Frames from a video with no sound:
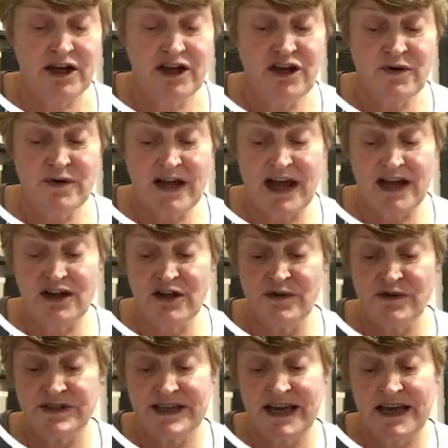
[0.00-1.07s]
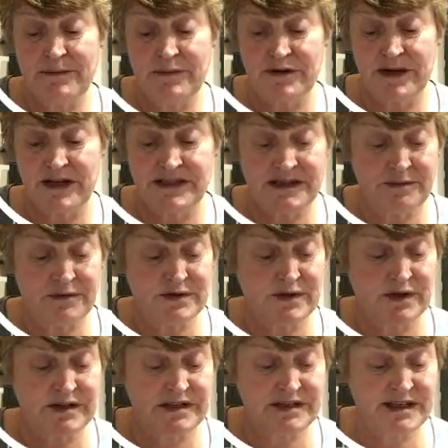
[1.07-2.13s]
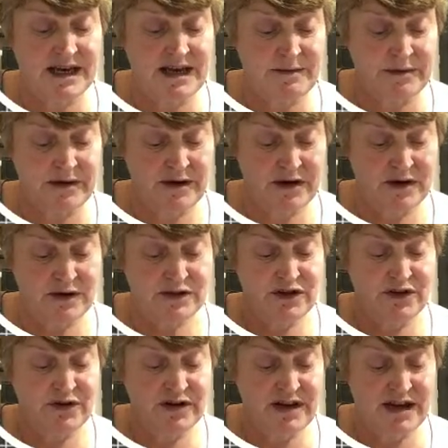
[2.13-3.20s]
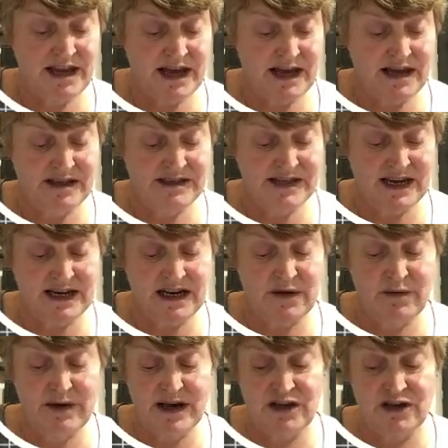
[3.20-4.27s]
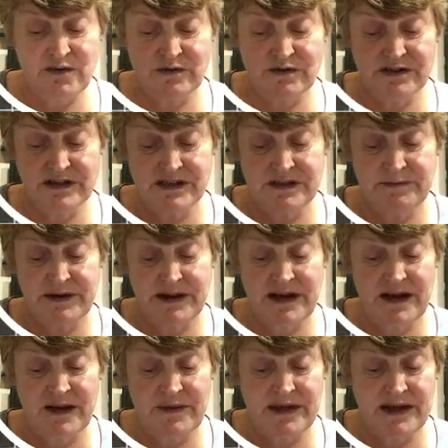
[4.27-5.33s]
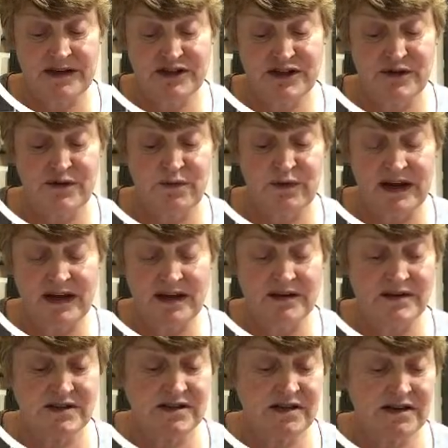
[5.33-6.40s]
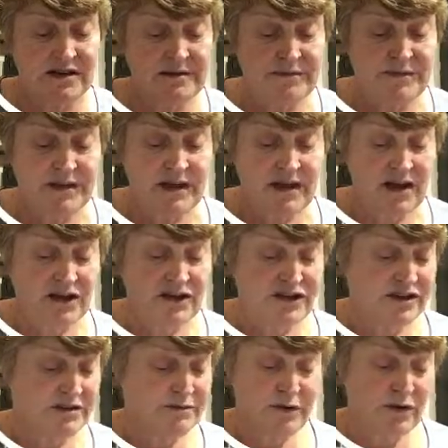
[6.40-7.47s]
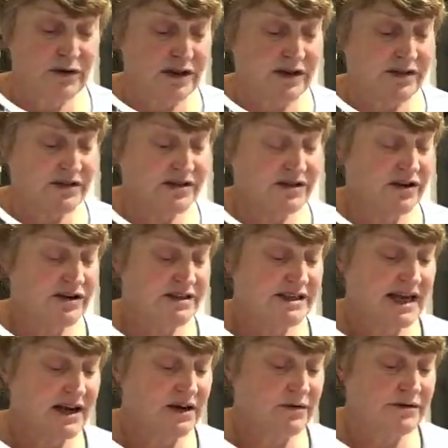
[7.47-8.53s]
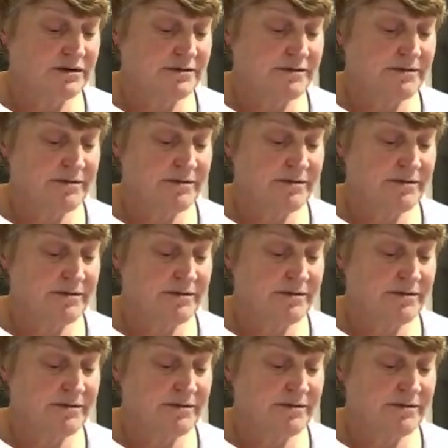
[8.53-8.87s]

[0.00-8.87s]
You can use tape on it, double-sided tape, so you can get exactly where you want it to be, and then do the wings and just pull the other sides out.